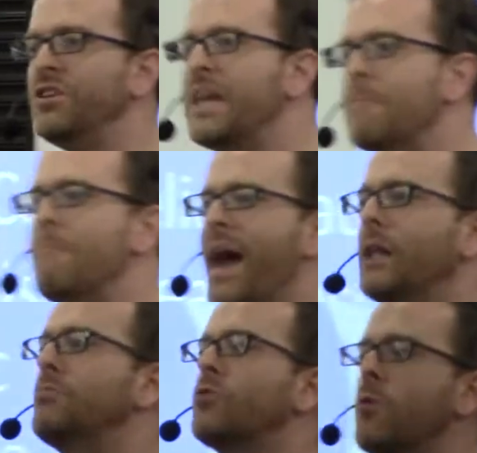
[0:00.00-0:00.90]
when you get
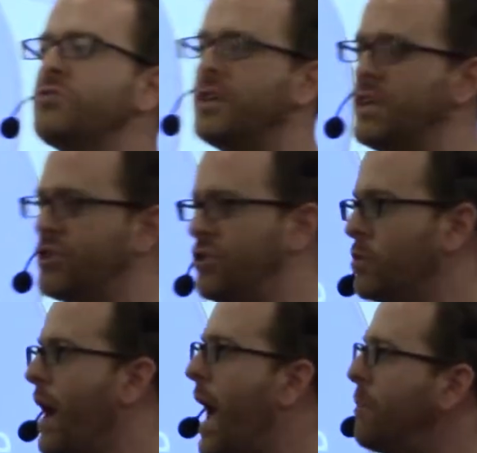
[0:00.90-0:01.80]
malabsorption issues,
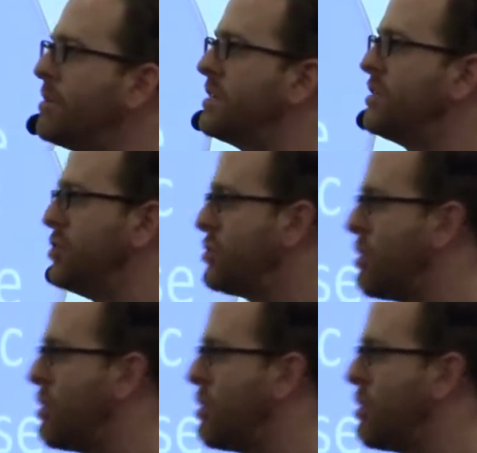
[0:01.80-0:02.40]
what happens is you